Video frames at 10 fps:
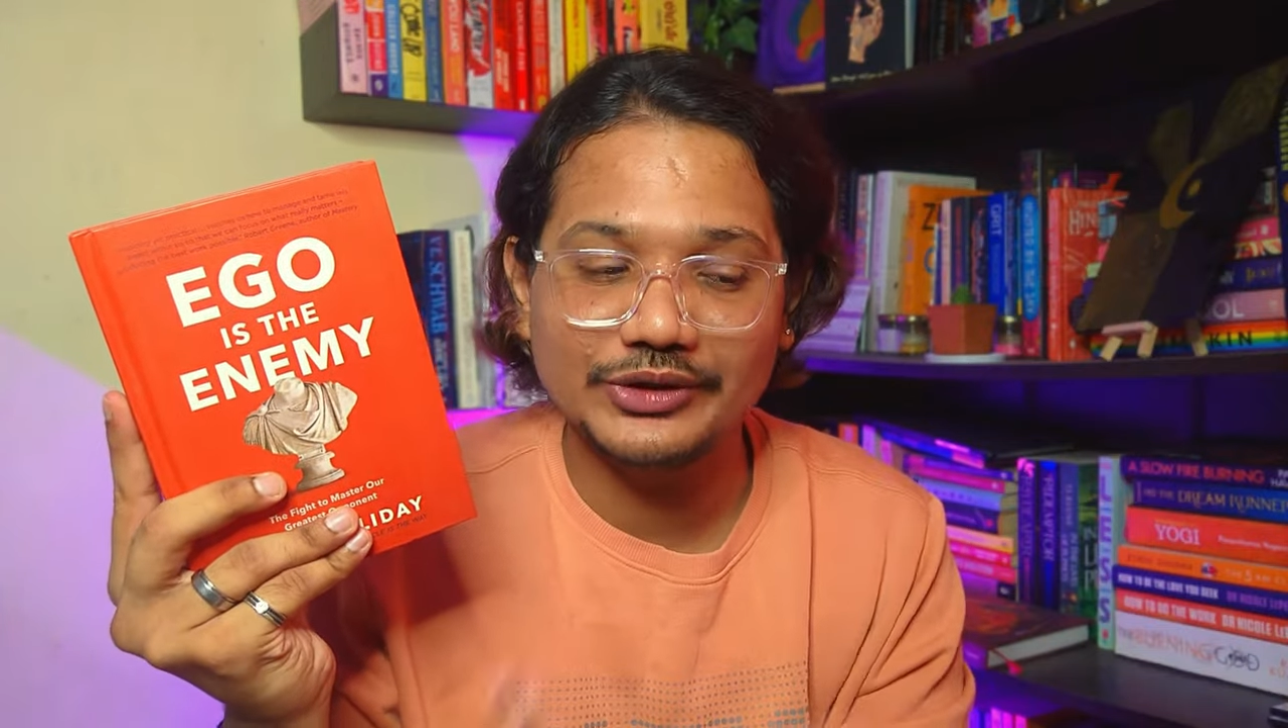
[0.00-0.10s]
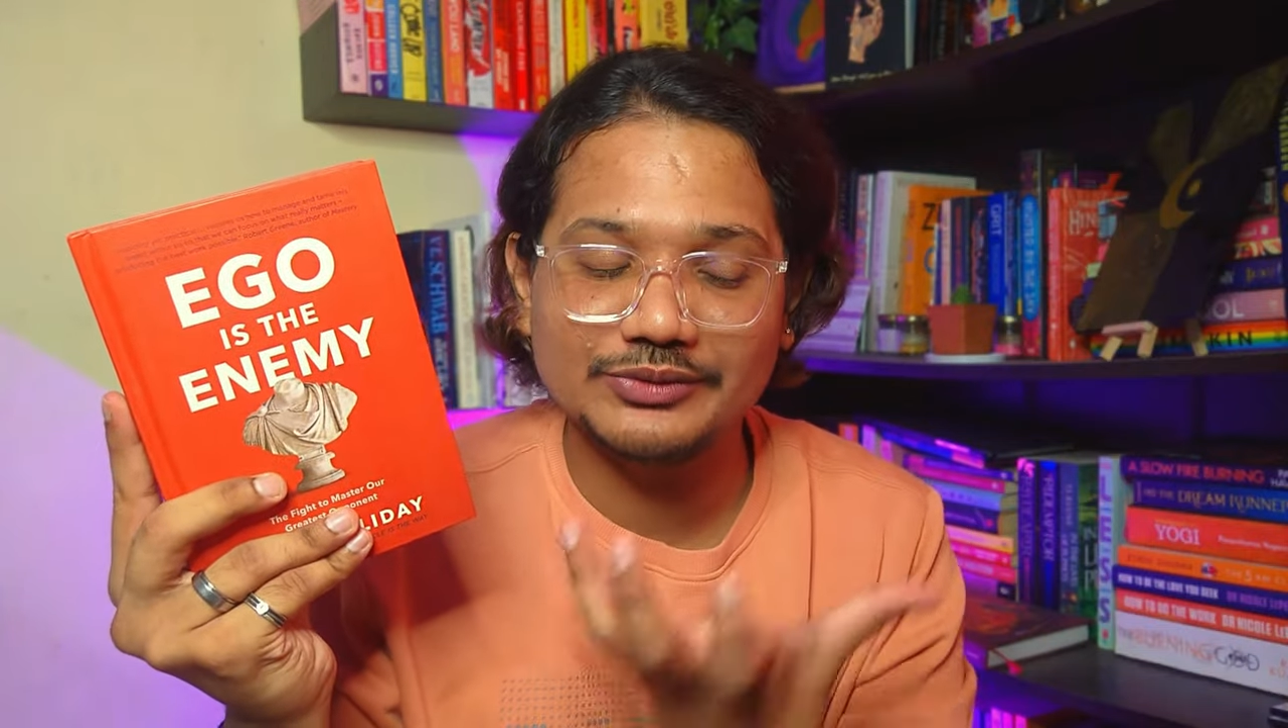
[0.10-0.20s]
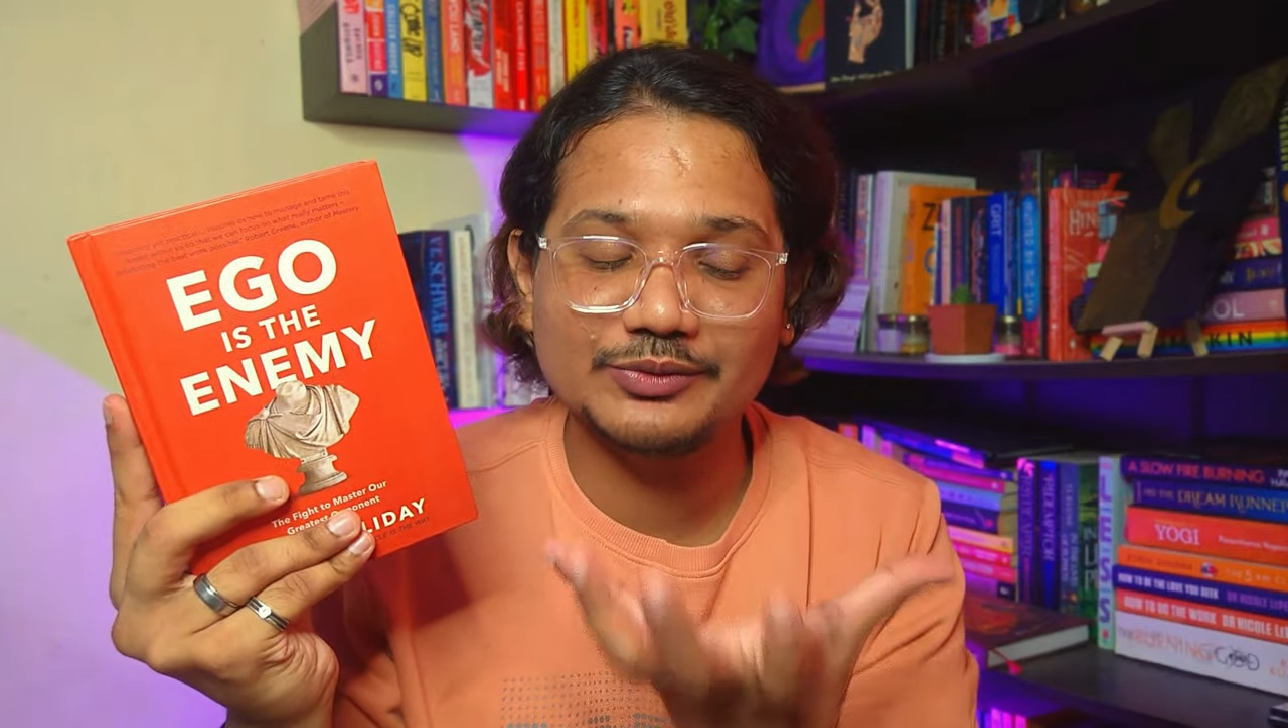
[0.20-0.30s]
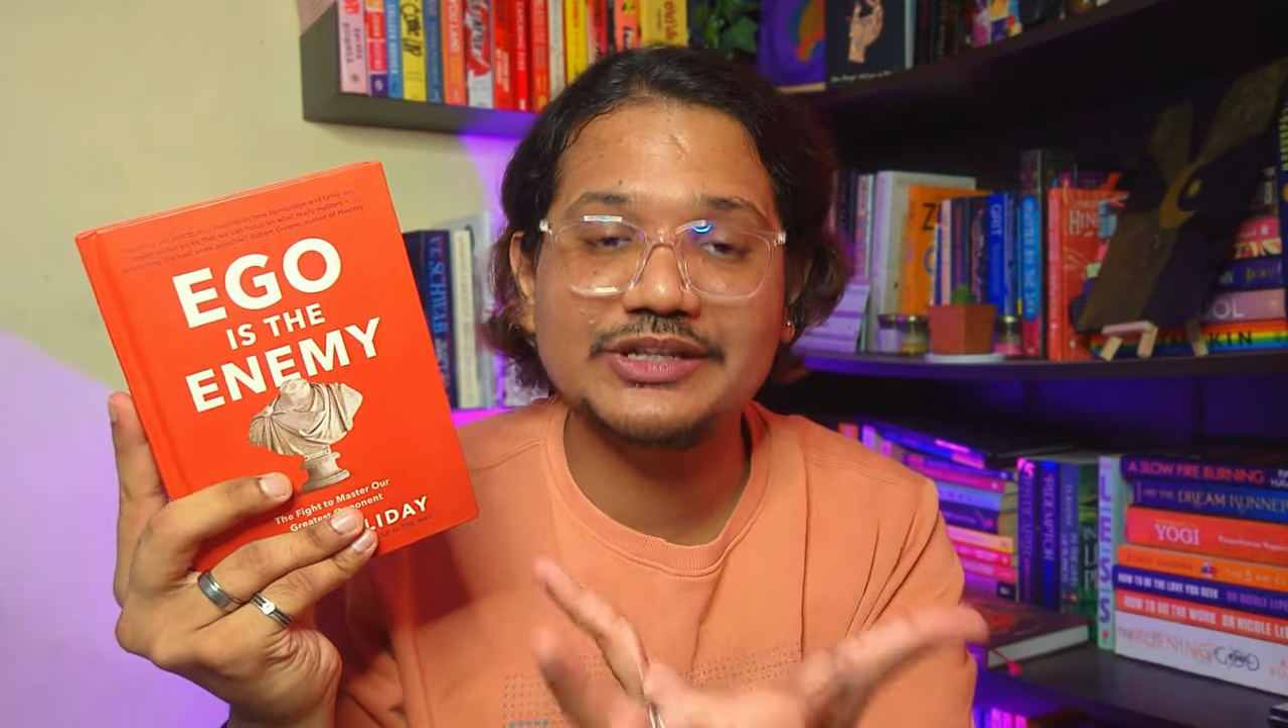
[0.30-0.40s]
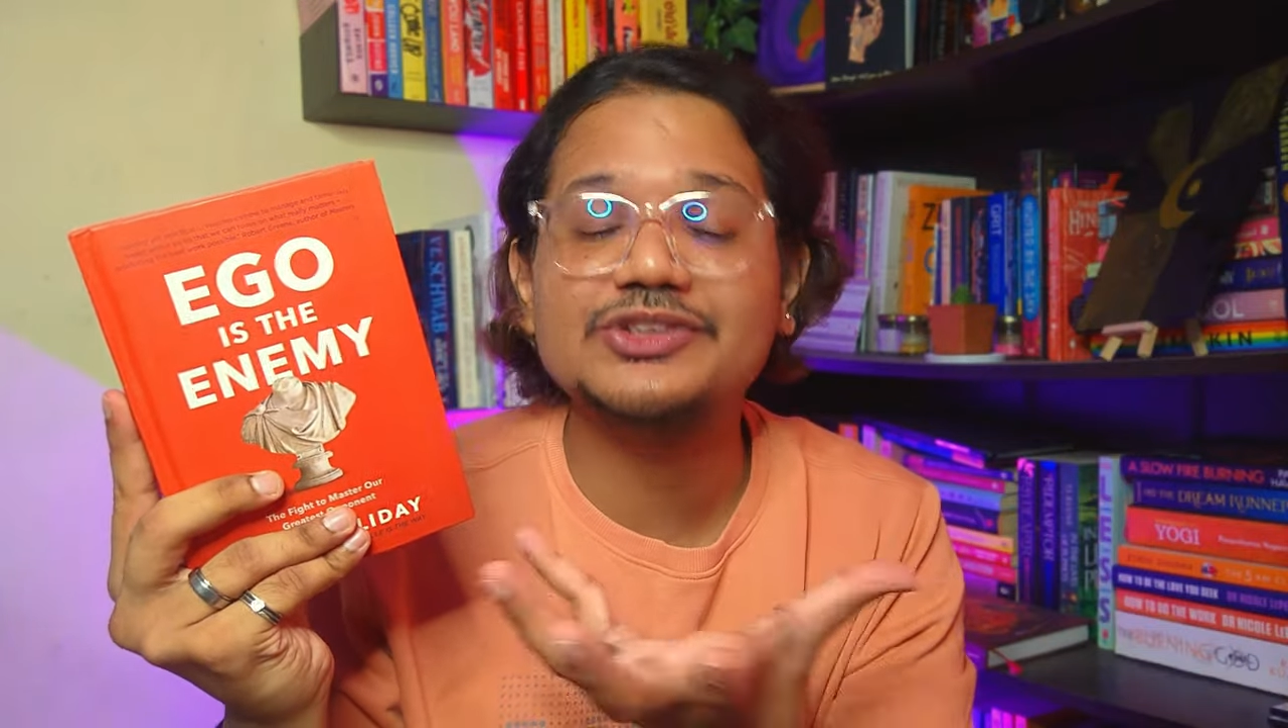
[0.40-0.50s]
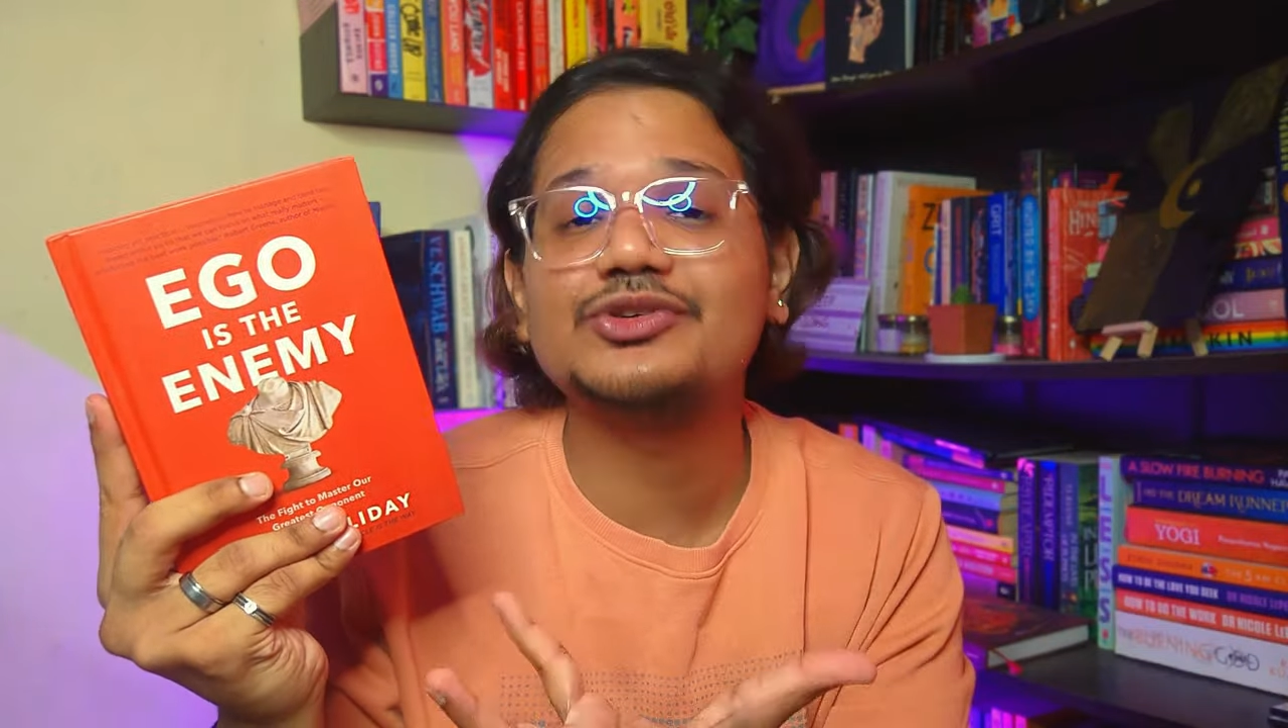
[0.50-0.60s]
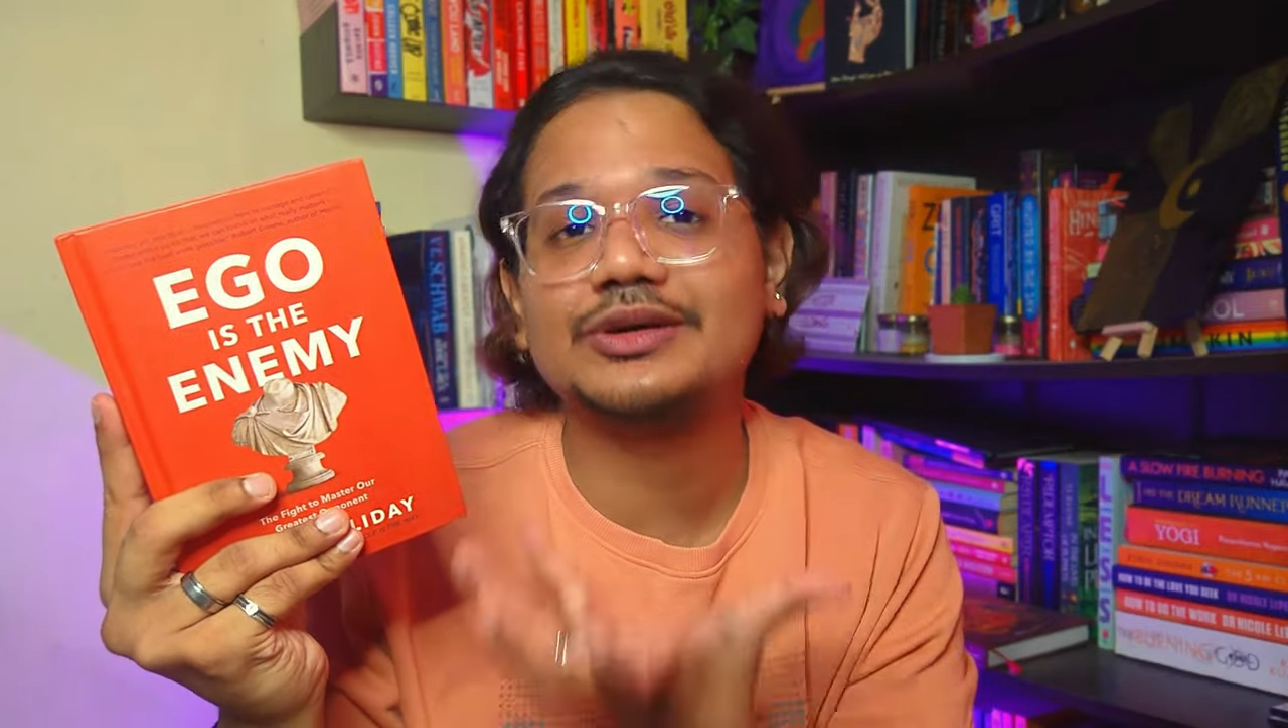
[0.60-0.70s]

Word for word: It needs to